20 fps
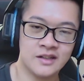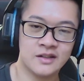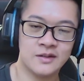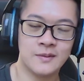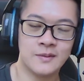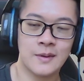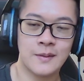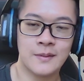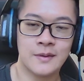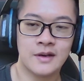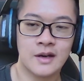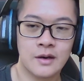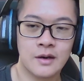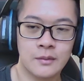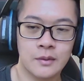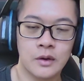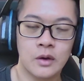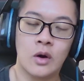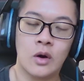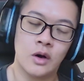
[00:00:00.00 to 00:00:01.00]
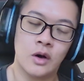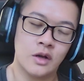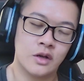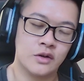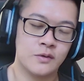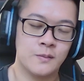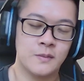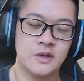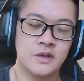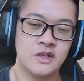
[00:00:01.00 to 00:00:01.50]
Maybe another one. Or it
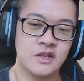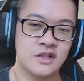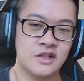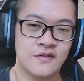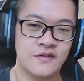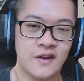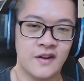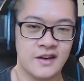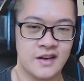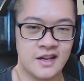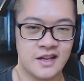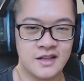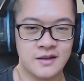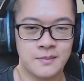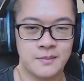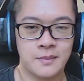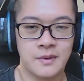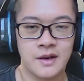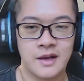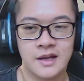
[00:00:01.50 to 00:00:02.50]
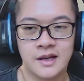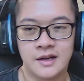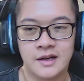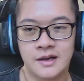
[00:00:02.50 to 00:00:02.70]
could be just the fact that he's playing